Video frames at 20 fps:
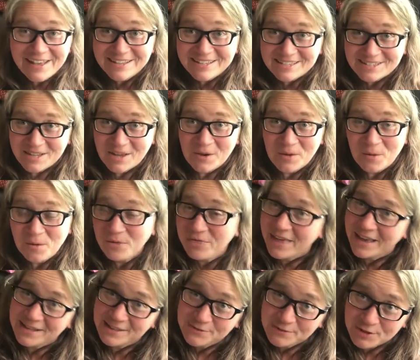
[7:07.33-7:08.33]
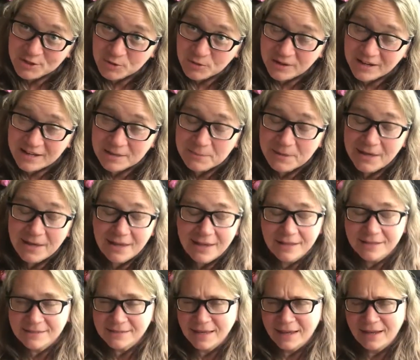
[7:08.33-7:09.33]
So thanks for joining me.
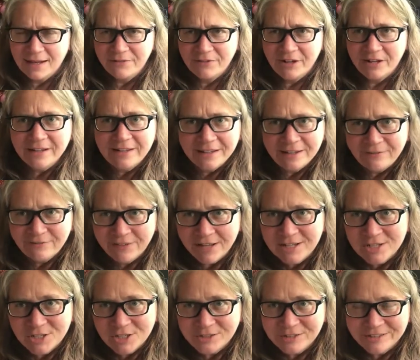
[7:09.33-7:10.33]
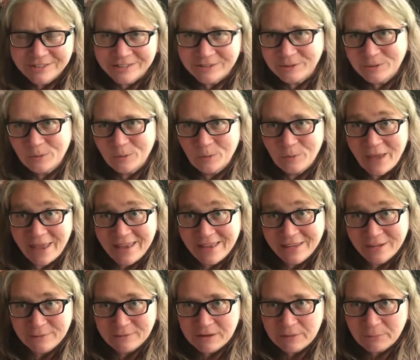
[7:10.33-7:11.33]
It's kind of an unconventional little
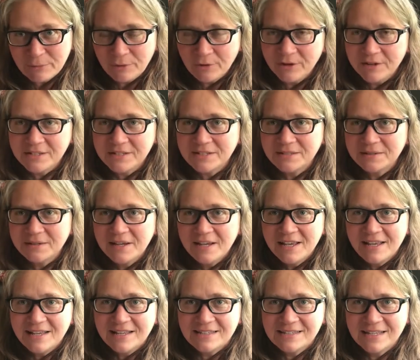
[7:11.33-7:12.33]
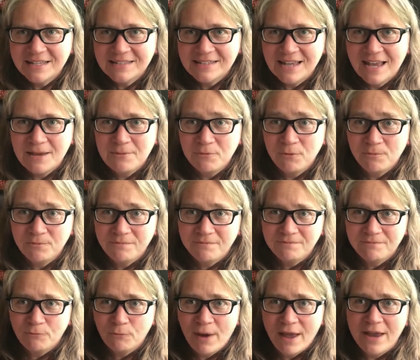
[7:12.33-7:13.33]
weigh-in report since I'm
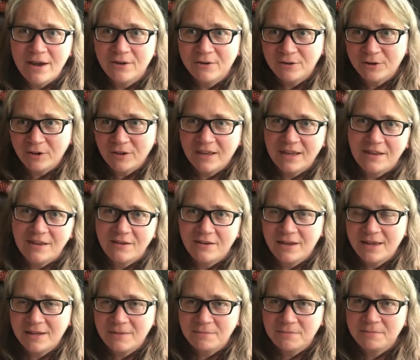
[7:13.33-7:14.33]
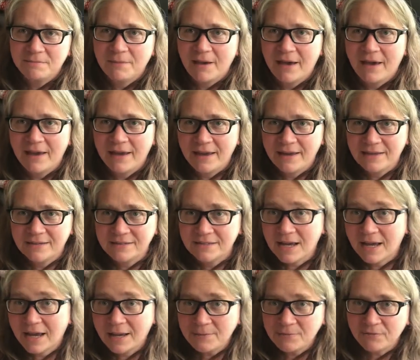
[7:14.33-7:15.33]
way early in my
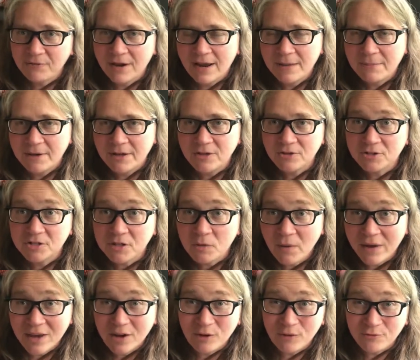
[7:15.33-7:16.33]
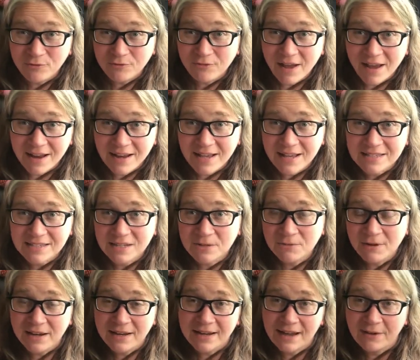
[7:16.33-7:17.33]
time frame. I usually weigh in on Fridays and
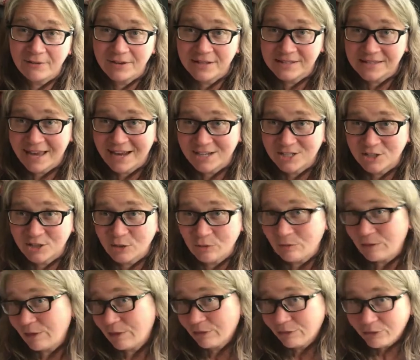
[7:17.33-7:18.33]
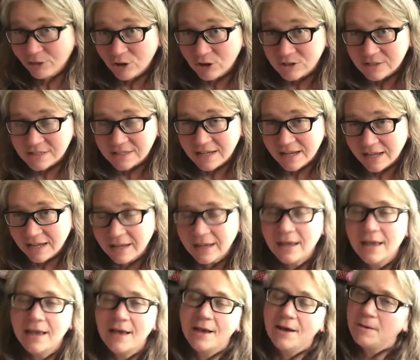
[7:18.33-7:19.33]
right now it's actually only Thursday,
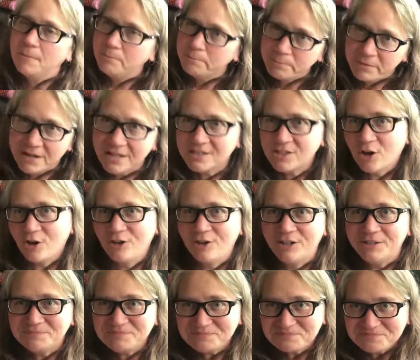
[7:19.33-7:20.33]
but it's all good.